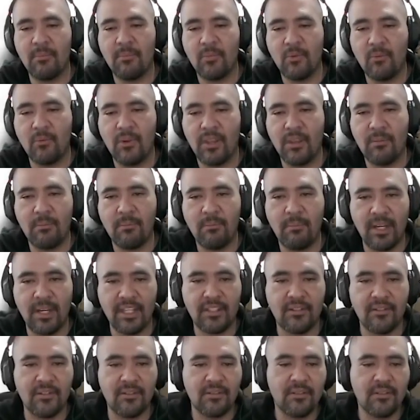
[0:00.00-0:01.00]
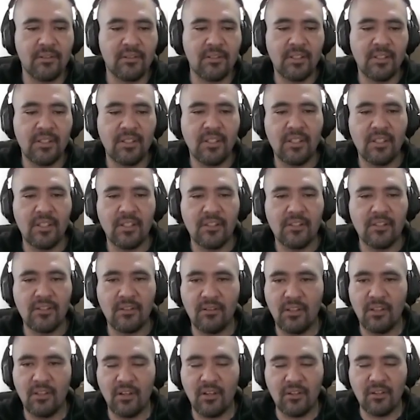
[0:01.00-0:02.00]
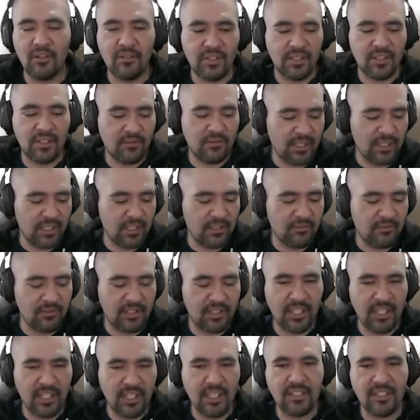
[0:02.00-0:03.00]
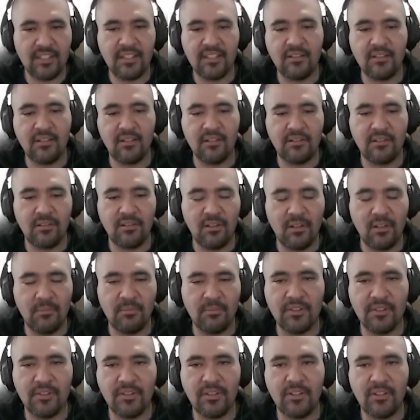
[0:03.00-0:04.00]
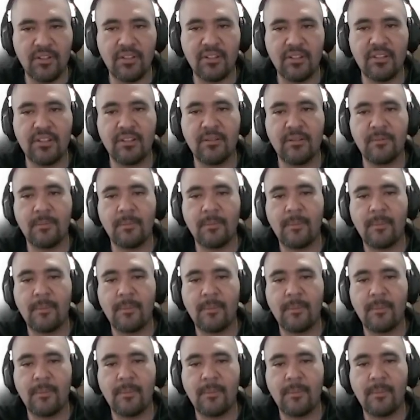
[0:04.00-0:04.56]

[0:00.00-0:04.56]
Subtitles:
with Python. So Locus is really, really nice. It's also open source.